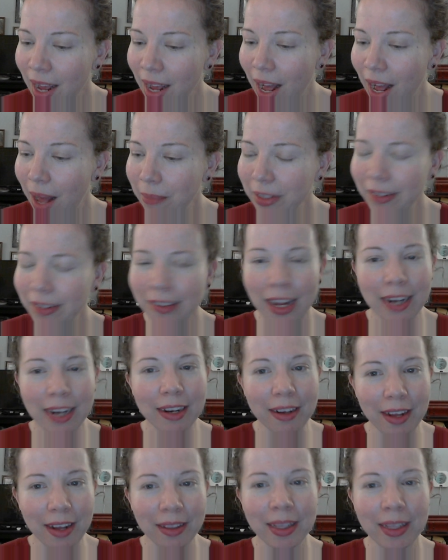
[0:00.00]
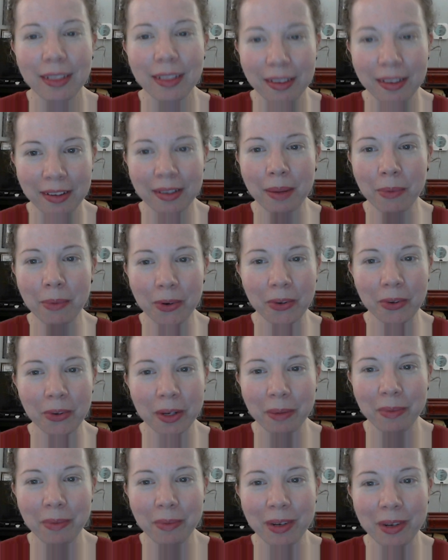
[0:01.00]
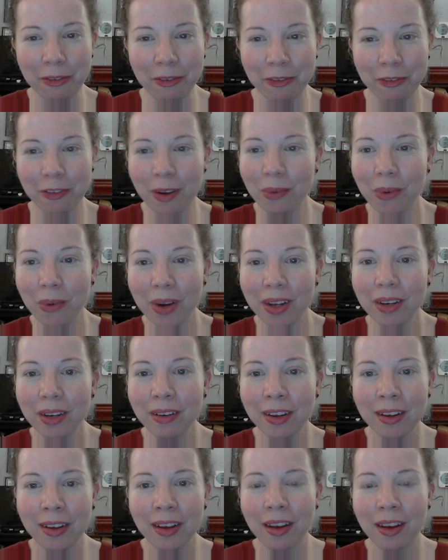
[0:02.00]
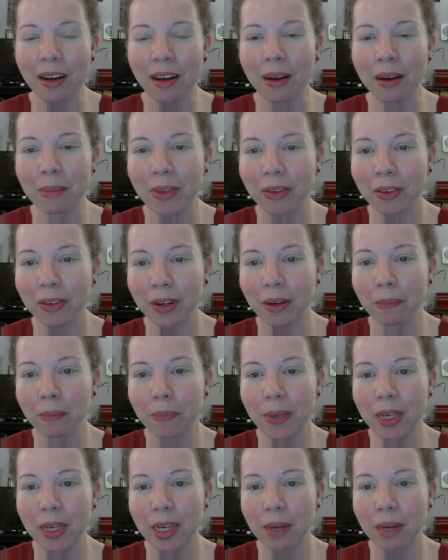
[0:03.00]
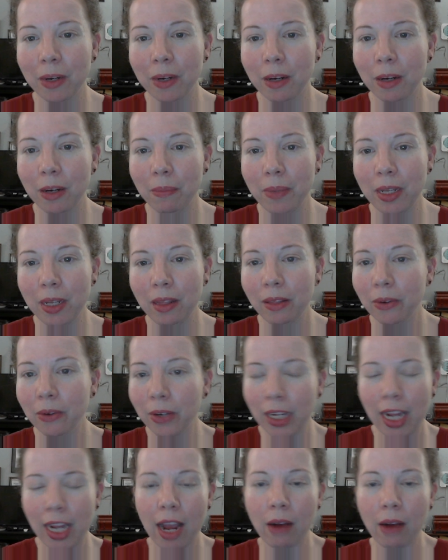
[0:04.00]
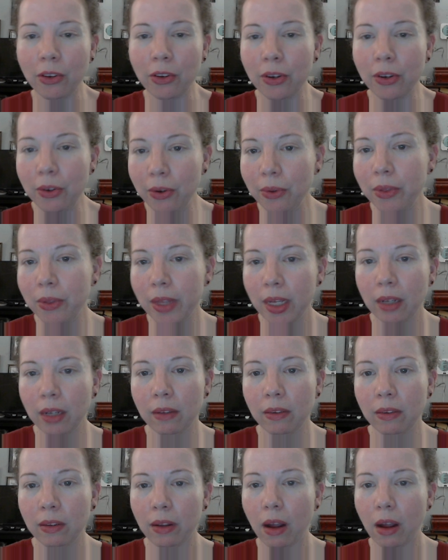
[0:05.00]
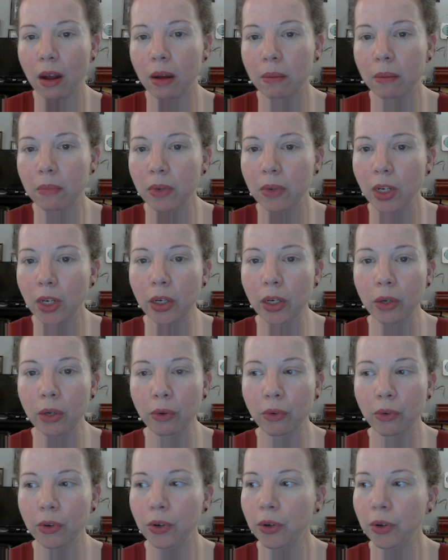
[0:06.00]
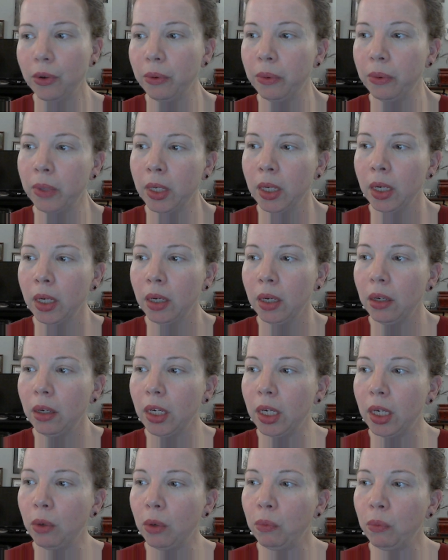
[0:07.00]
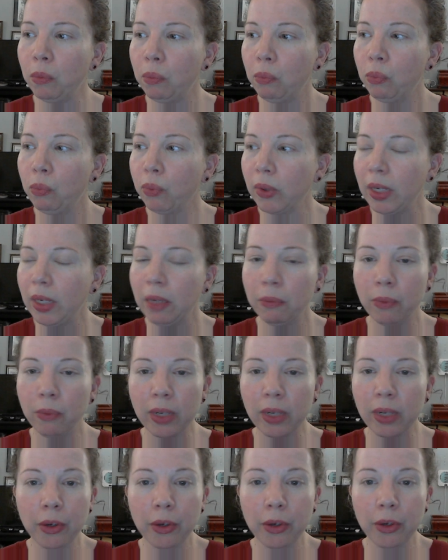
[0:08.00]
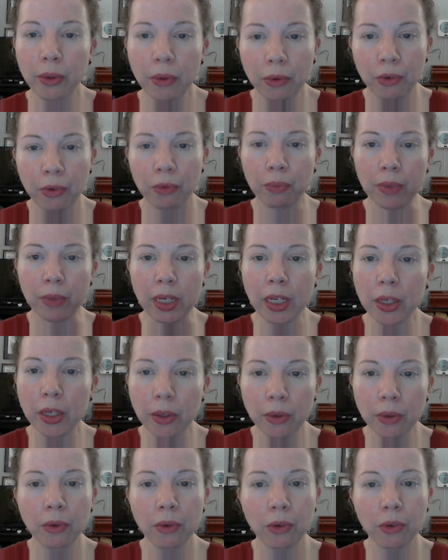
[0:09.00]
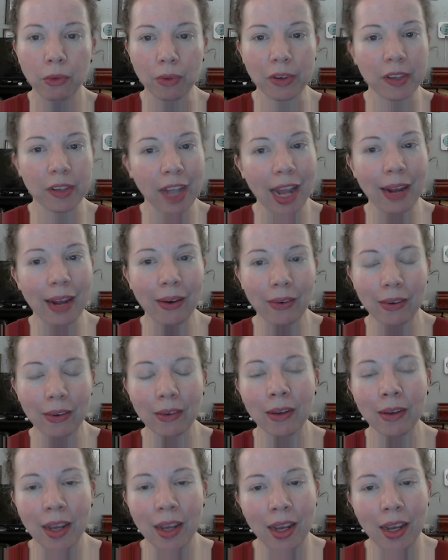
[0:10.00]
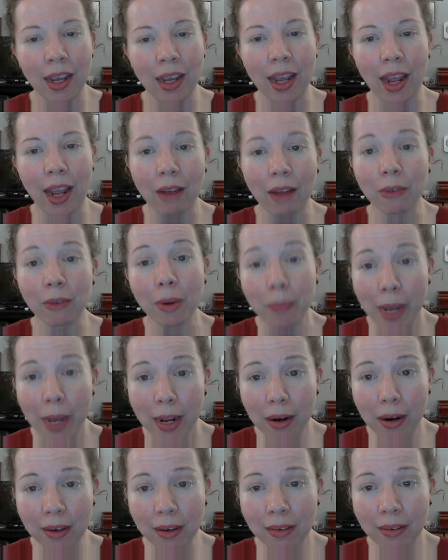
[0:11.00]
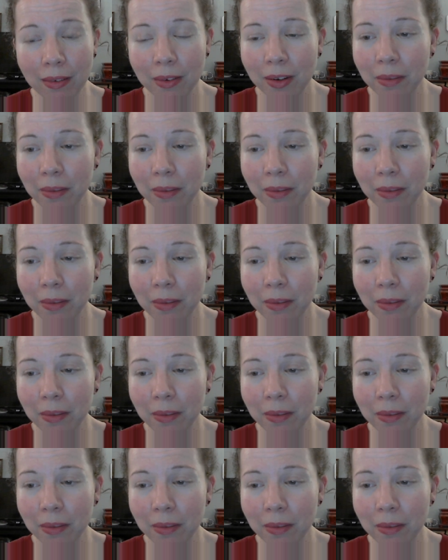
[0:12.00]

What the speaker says: I'm excited. I think this summer is going to be a fun one. I'm going to be learning how to do things, to, reduce, reuse, recycle, and repair.